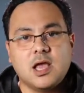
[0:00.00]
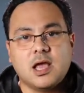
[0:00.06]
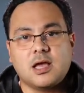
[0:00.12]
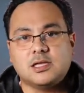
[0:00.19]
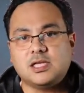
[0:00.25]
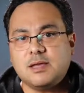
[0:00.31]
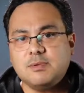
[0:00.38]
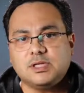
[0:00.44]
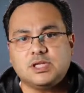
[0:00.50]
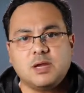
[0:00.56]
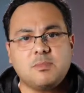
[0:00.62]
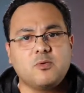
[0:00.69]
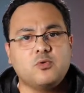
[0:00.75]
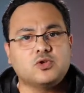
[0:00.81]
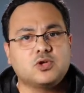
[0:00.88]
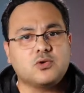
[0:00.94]
A German
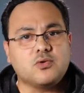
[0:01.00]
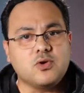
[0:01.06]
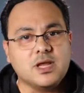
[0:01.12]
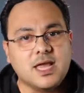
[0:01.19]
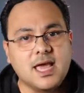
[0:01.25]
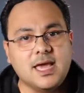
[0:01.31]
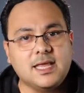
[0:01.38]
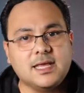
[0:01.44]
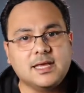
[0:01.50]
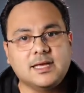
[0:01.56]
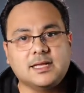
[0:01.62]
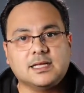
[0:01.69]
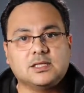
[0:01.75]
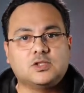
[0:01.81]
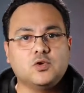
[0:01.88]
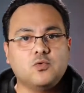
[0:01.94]
Shepherd was
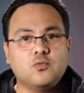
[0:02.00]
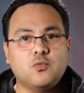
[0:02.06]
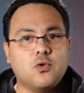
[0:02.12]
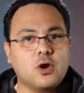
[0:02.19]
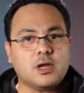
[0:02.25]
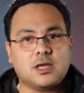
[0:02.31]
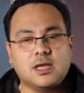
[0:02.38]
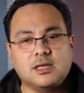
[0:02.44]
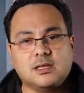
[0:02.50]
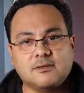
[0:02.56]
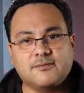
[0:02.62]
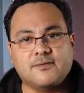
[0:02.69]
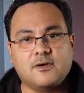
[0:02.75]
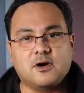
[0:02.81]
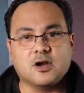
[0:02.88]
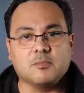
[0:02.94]
created to work in the
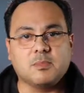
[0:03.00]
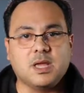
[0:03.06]
farm,